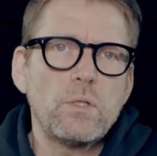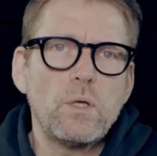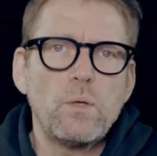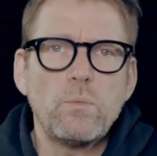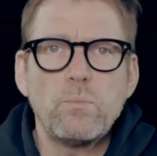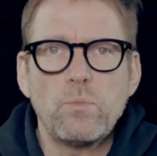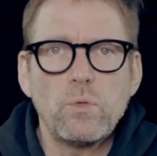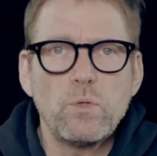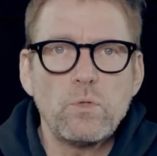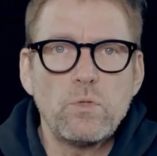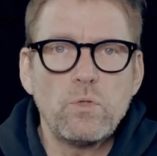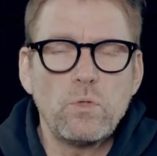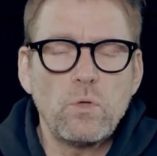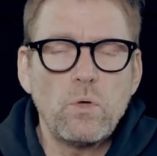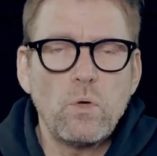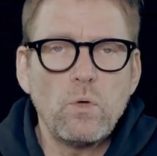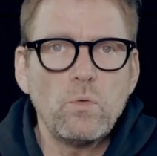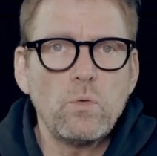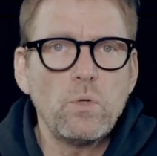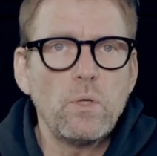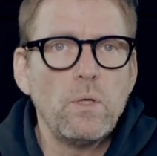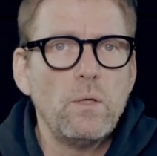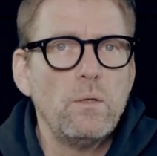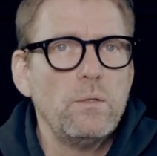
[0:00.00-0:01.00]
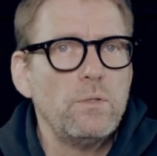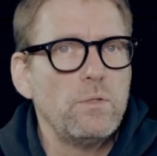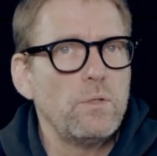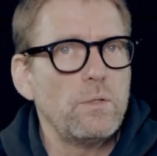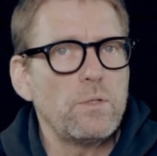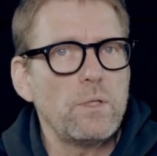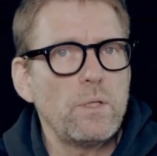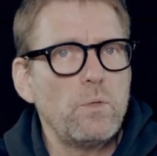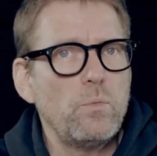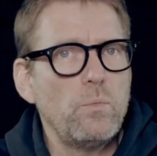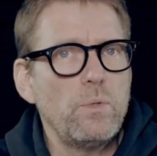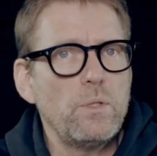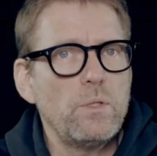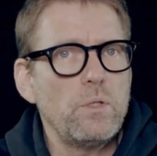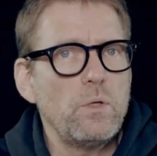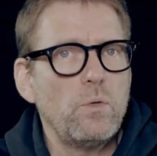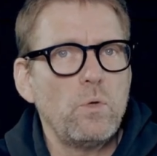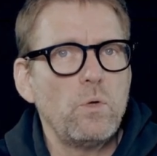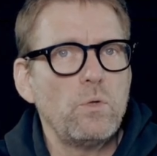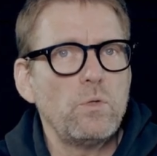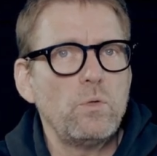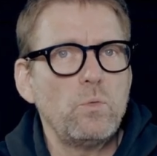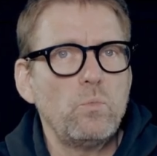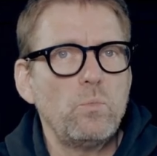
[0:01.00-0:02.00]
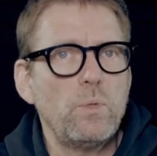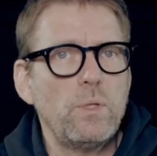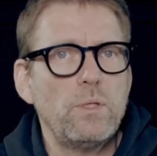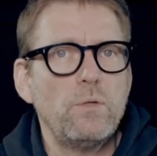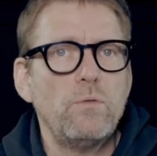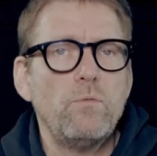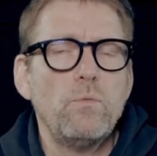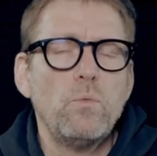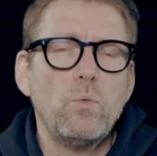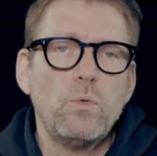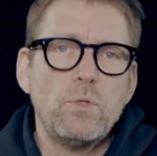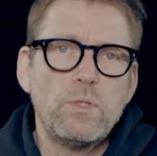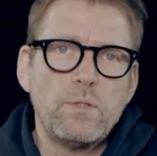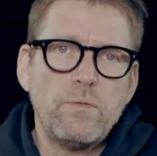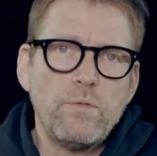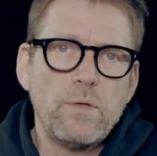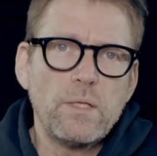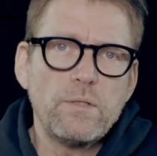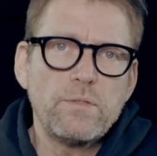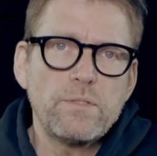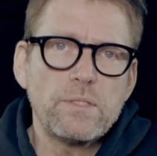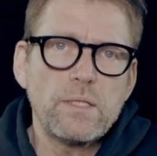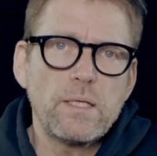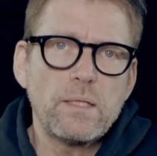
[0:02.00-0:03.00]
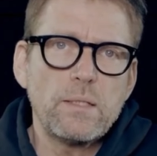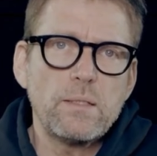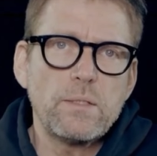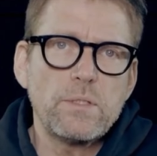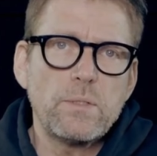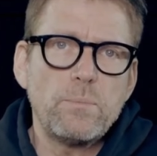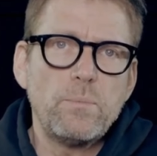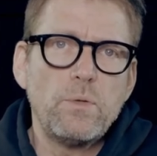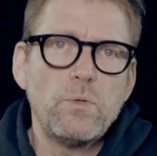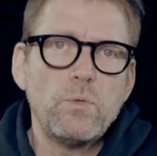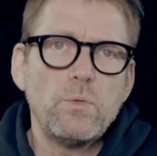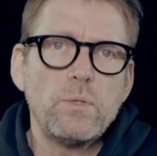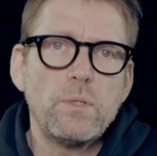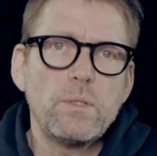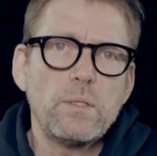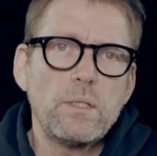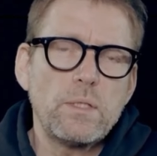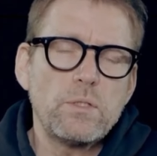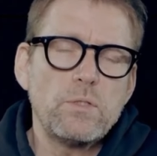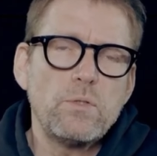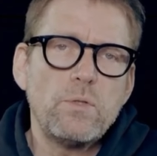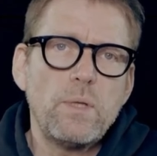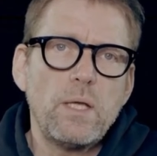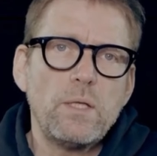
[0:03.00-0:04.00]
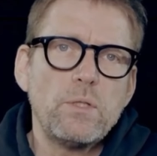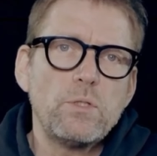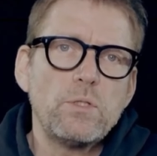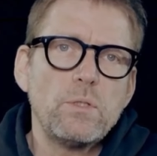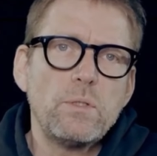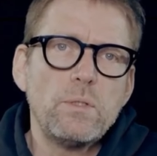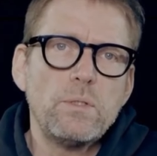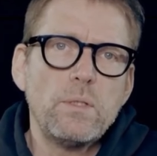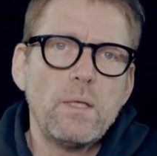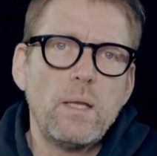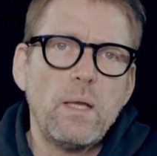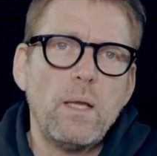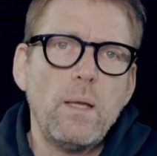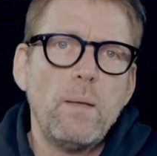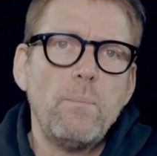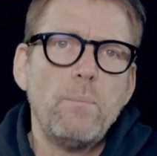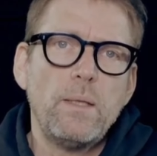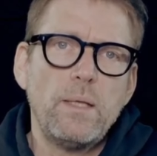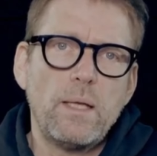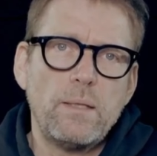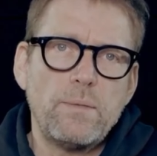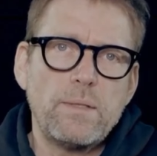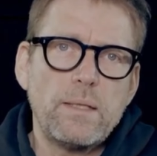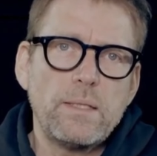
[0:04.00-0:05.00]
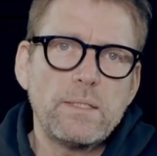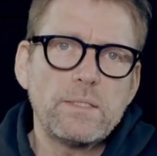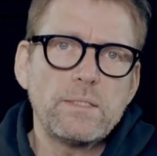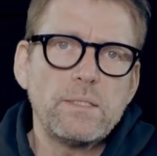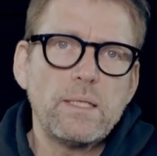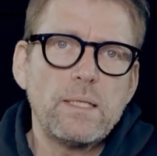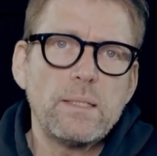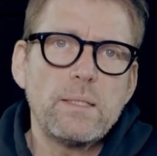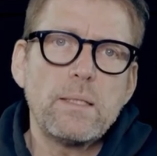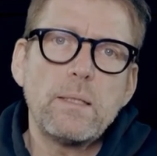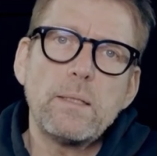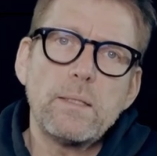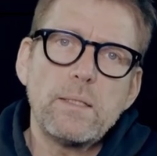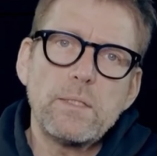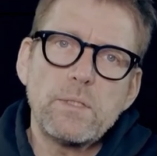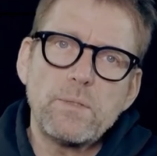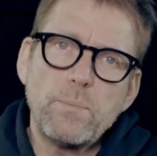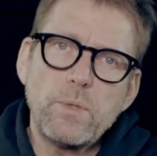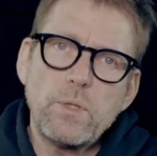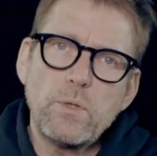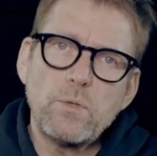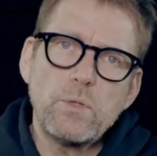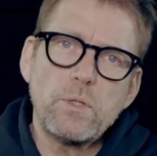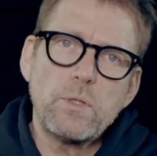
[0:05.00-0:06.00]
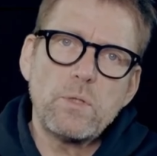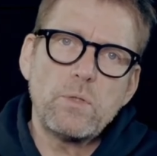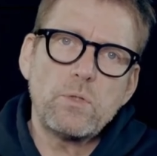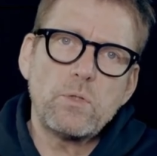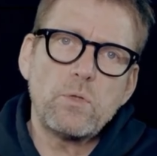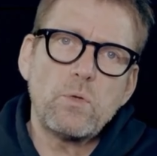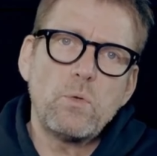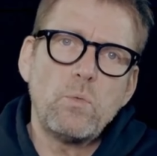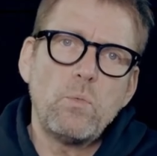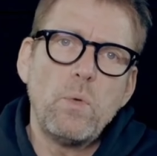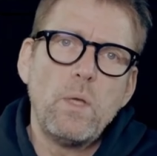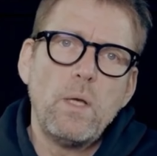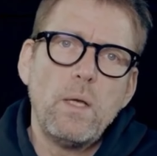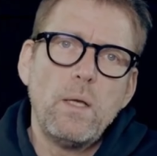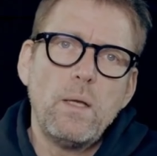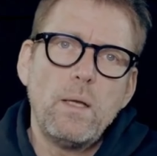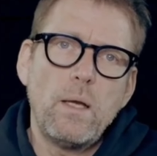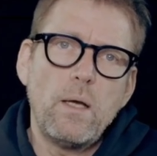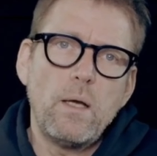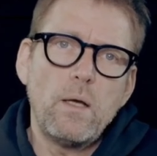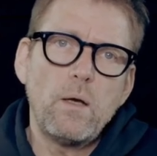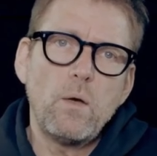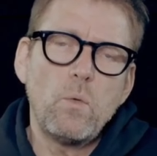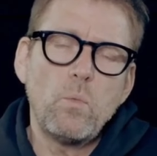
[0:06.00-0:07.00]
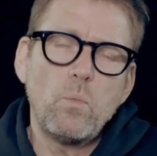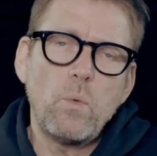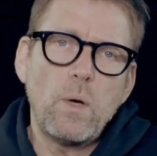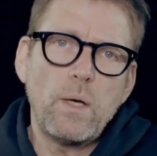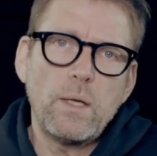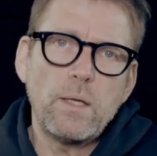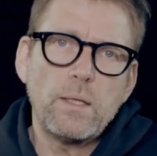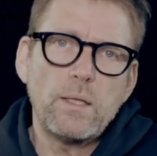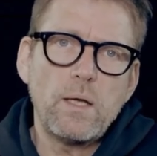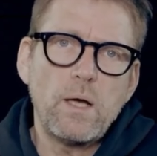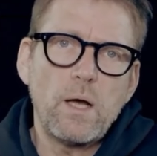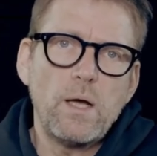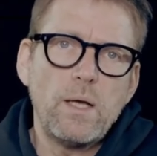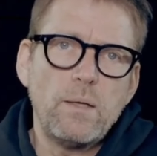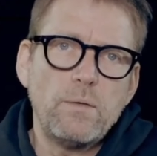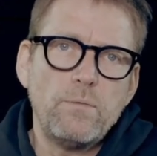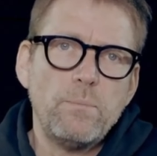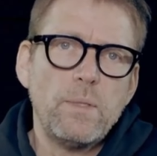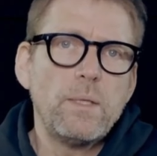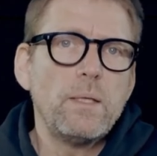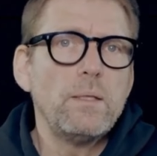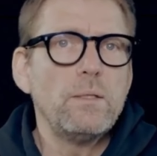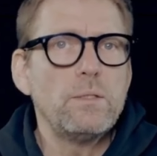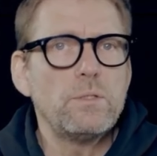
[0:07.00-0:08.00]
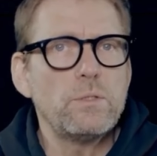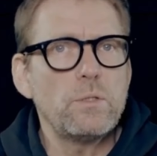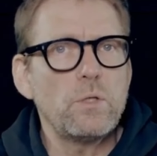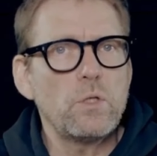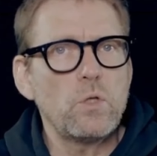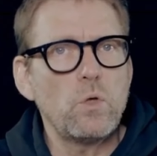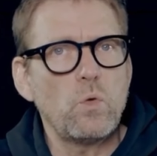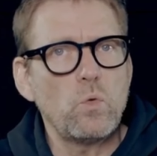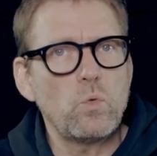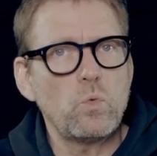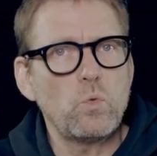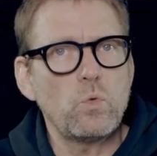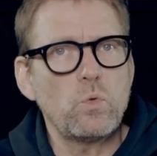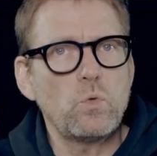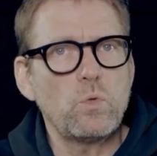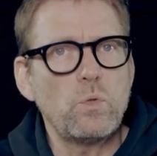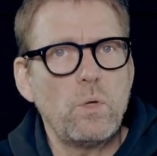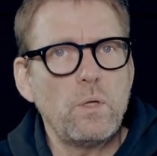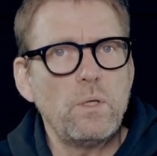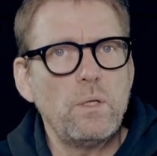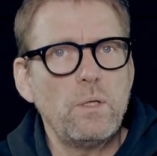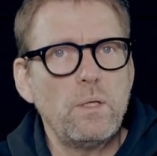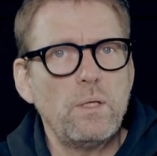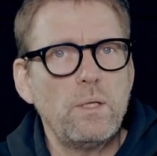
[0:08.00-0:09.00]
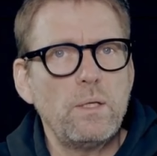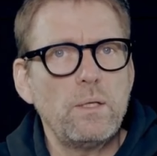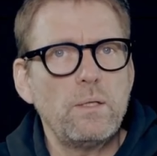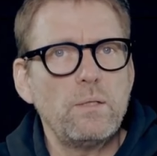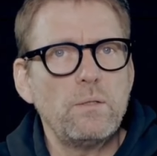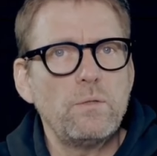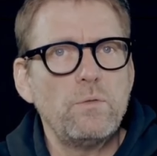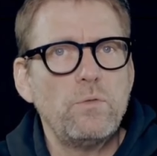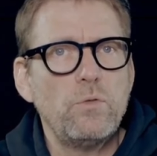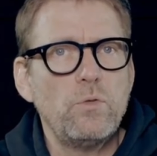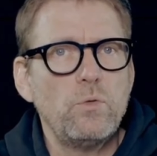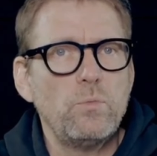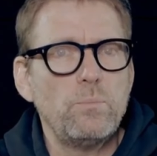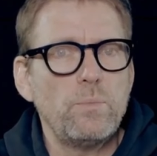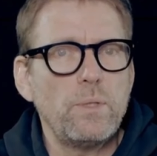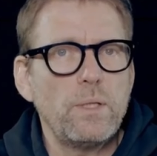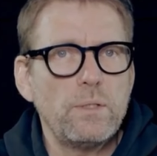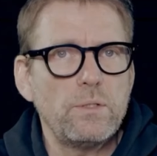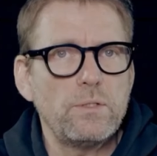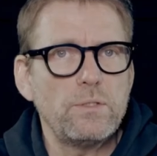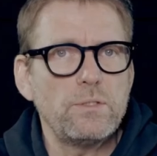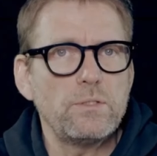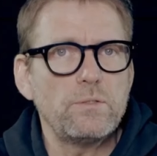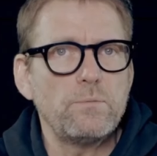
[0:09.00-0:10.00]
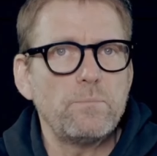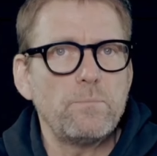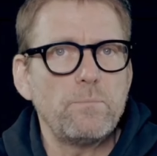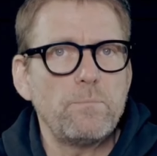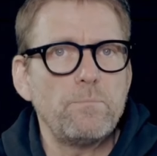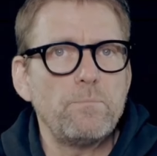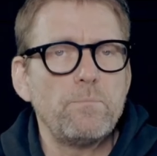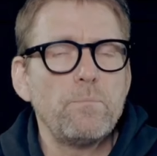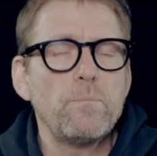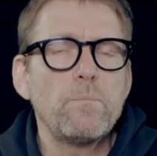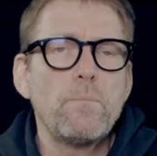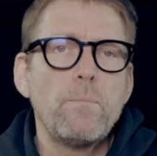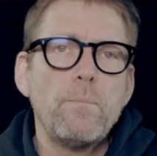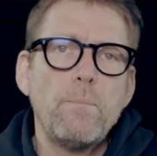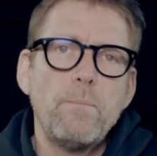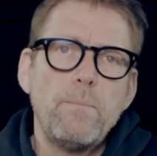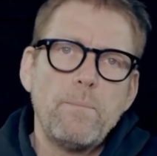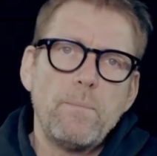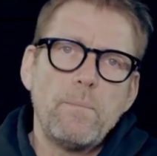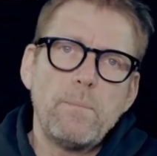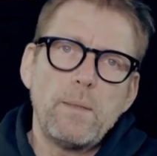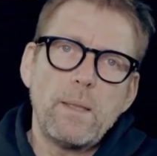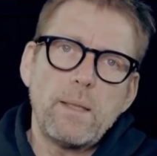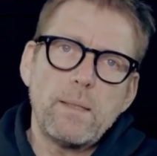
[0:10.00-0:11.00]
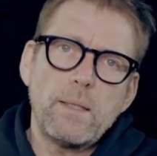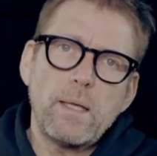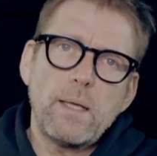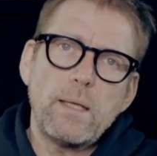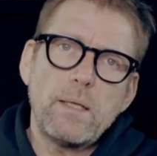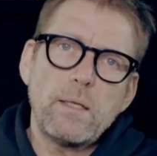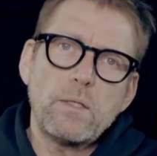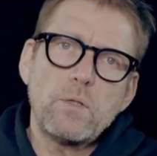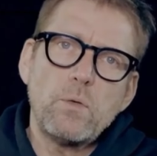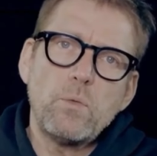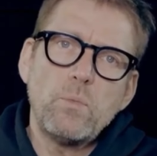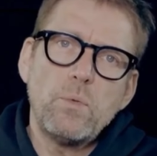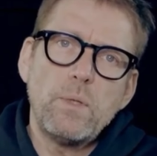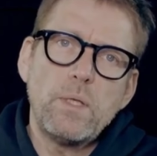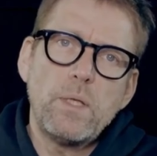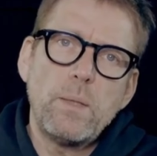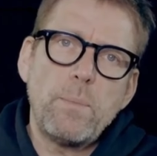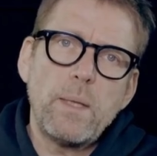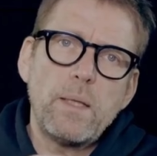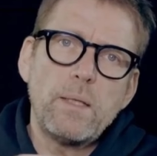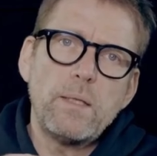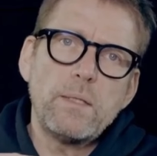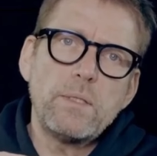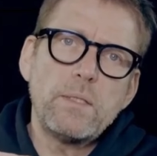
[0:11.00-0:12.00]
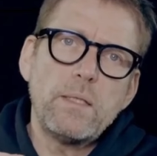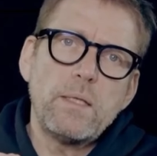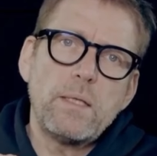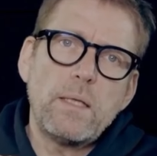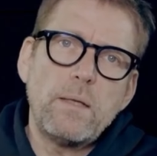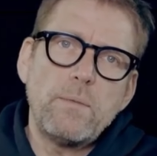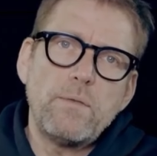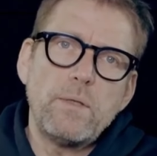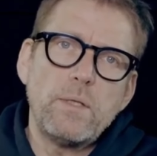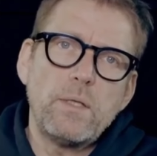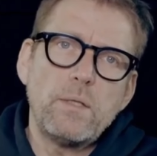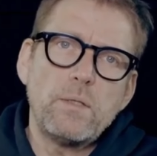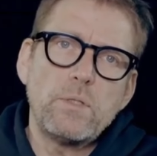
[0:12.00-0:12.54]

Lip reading: our protocol so that we no longer wait 45 seconds between the extractions, but have extended this period to 1.5 minutes or 2 minutes. And that has already made a significant